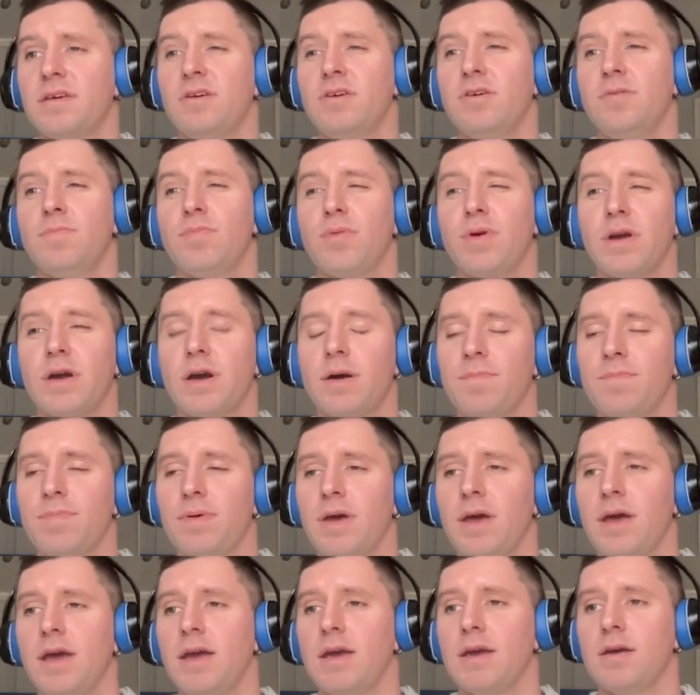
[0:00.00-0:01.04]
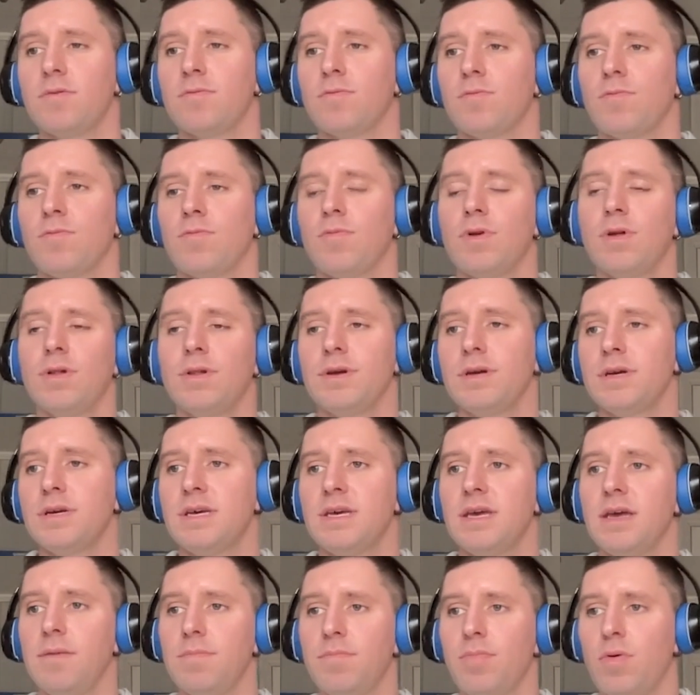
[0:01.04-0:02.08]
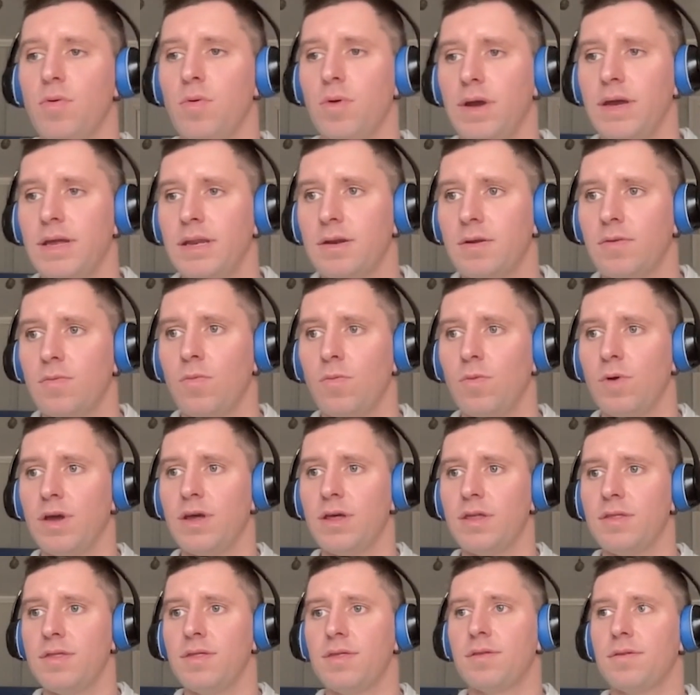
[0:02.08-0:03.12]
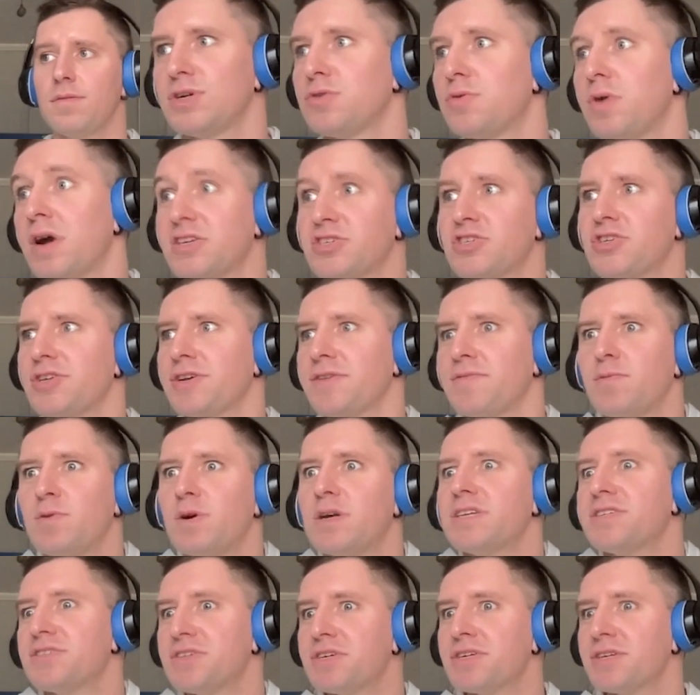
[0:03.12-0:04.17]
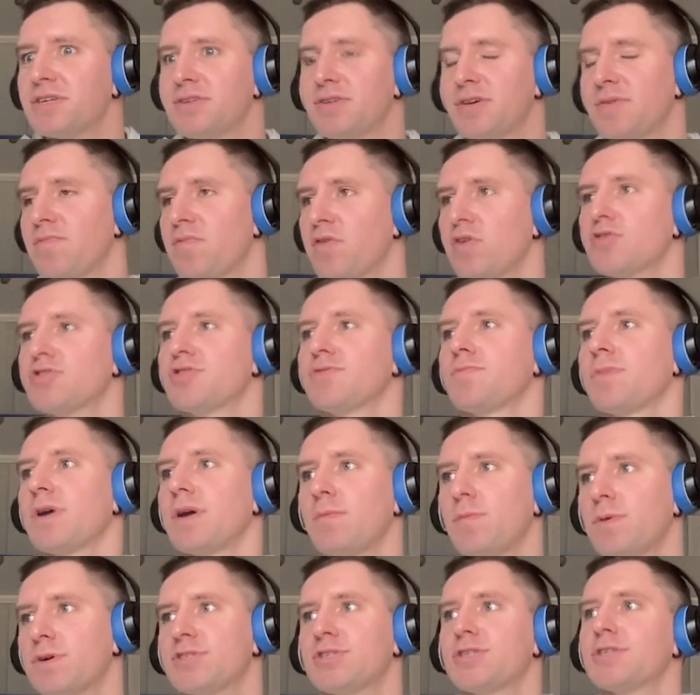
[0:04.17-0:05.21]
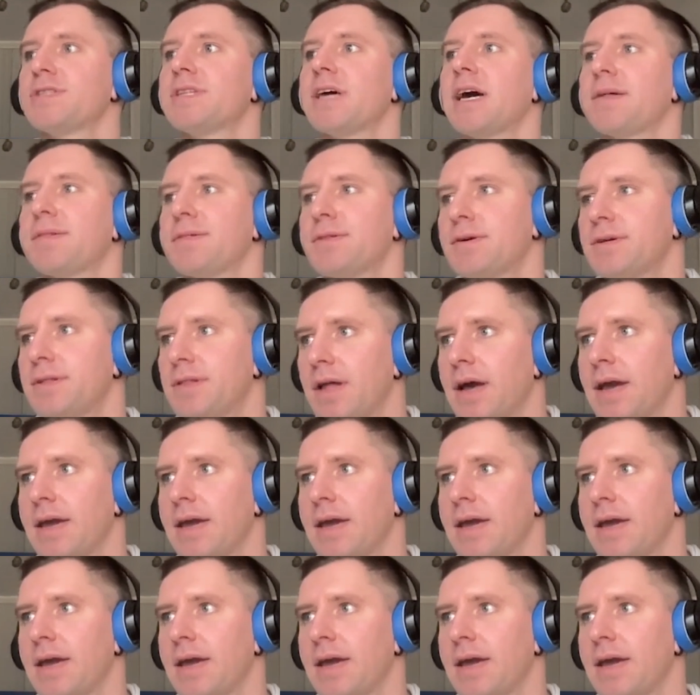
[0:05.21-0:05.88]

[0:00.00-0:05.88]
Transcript: think you bring up a really key point with the question of what is a good conversion rate? What should that look